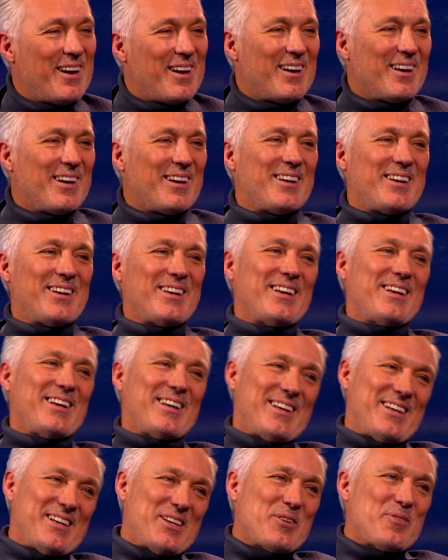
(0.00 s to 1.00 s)
Soul Boys of the
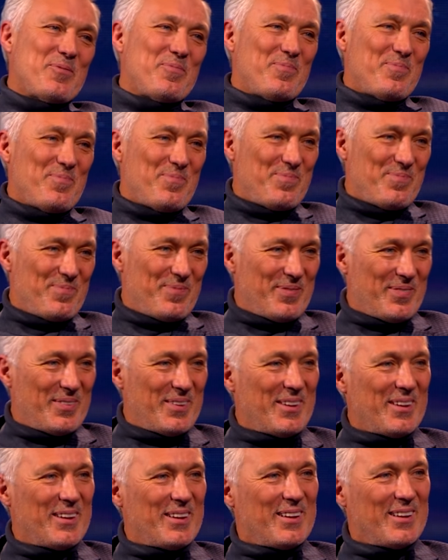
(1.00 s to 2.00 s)
Western World, which
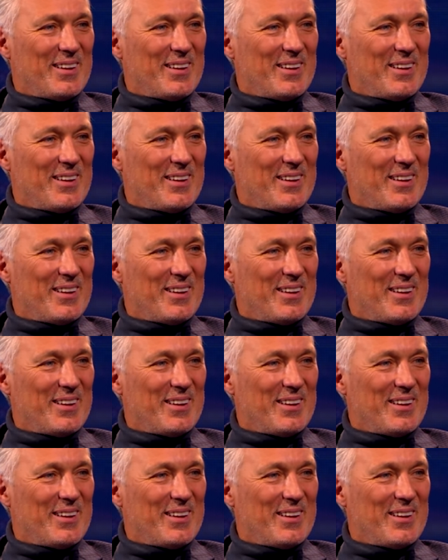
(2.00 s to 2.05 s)
was